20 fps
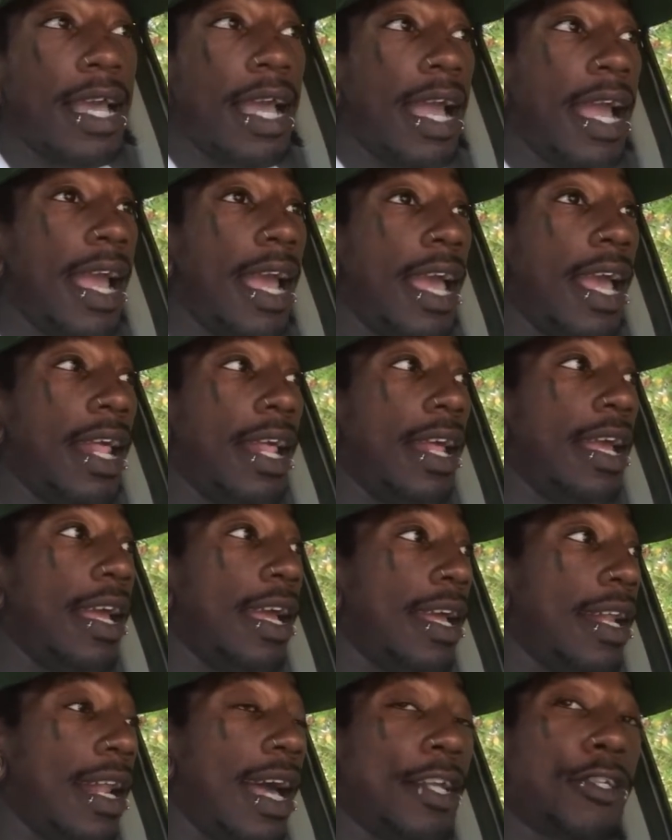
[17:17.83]
And,
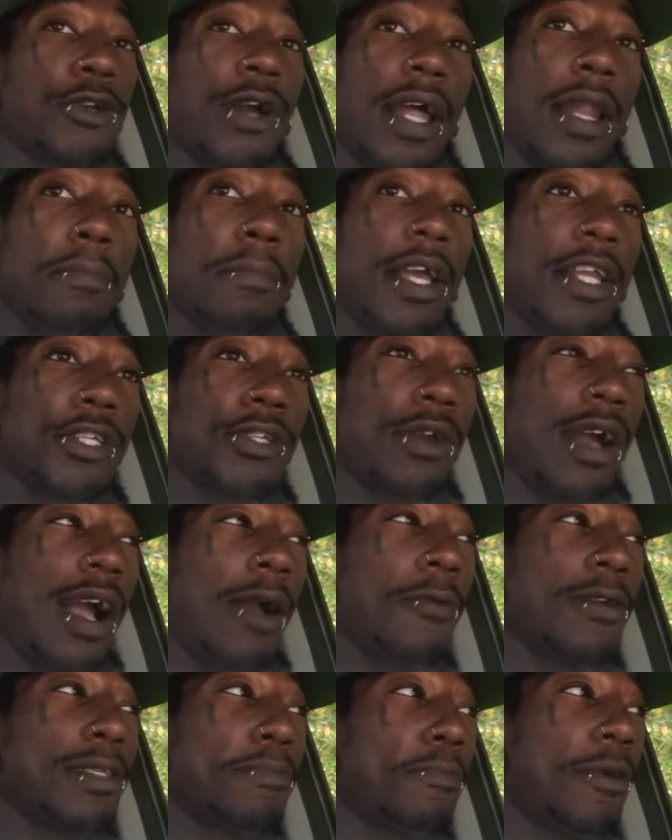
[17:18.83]
and I try to make sure I
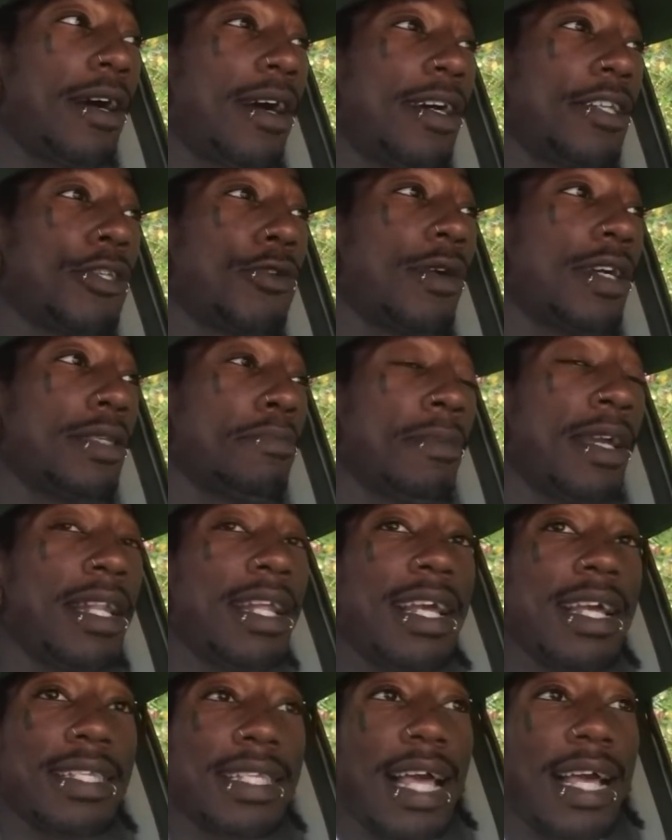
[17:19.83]
respond to as
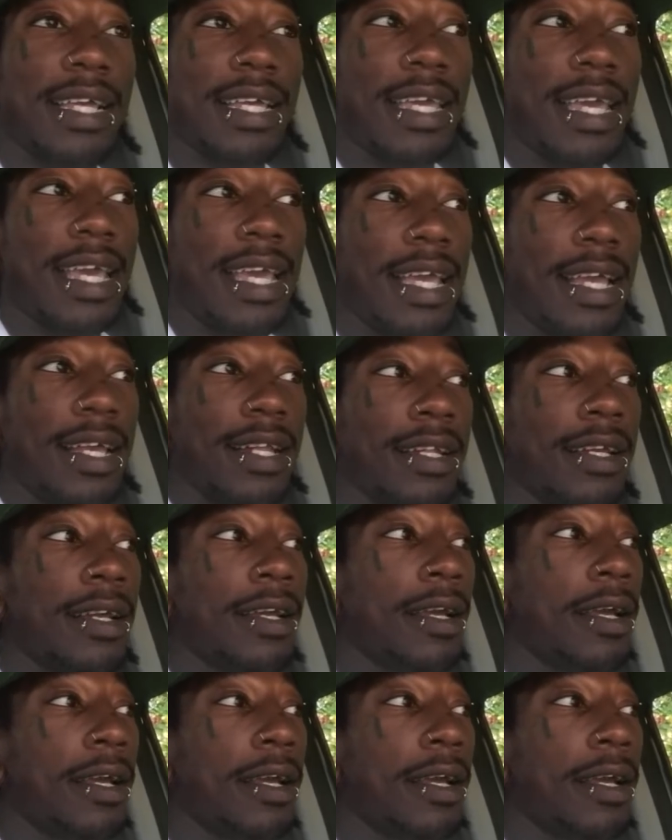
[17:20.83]
many as I can.